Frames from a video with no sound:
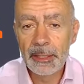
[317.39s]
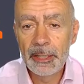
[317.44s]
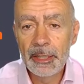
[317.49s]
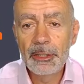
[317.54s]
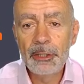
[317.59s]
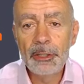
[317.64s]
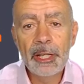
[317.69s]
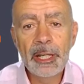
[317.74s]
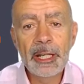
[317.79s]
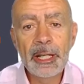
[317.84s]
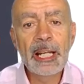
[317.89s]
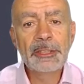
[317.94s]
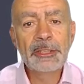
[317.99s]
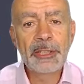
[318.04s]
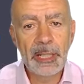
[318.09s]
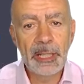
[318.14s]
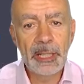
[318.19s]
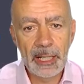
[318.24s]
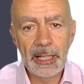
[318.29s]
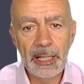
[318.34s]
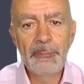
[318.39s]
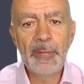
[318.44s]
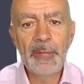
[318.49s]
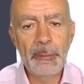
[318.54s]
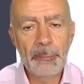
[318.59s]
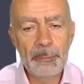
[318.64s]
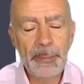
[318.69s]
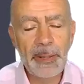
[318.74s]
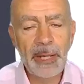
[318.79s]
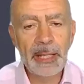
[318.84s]
you can actually claim
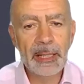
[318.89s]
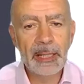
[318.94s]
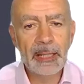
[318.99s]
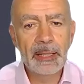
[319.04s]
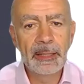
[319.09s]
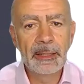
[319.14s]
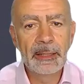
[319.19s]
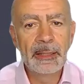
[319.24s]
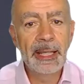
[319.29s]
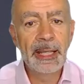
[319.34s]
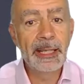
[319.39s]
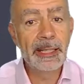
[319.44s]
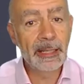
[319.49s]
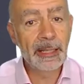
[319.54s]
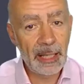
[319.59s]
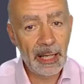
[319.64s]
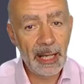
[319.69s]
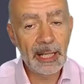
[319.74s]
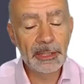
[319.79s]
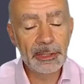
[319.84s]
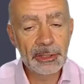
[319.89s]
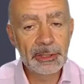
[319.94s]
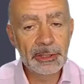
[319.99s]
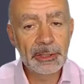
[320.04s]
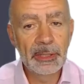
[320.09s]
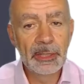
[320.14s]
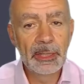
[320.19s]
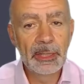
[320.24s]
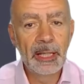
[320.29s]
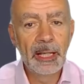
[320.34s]
that back in cash
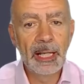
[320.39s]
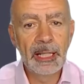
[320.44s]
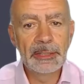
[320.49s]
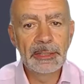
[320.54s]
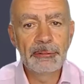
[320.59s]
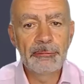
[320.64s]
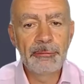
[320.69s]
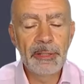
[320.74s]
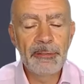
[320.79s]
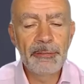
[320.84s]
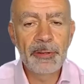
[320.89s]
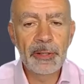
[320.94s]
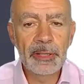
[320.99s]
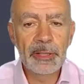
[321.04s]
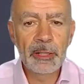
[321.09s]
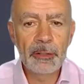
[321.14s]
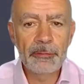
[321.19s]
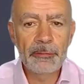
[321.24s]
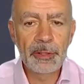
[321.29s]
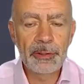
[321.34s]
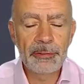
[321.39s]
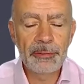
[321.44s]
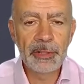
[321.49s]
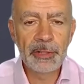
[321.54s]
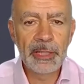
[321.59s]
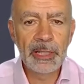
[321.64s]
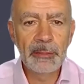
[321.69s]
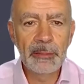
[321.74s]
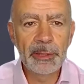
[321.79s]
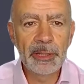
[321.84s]
as a refund over a
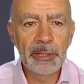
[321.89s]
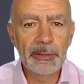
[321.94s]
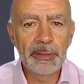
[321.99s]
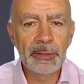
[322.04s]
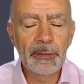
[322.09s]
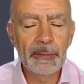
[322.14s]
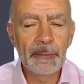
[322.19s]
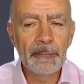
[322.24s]
3-year period.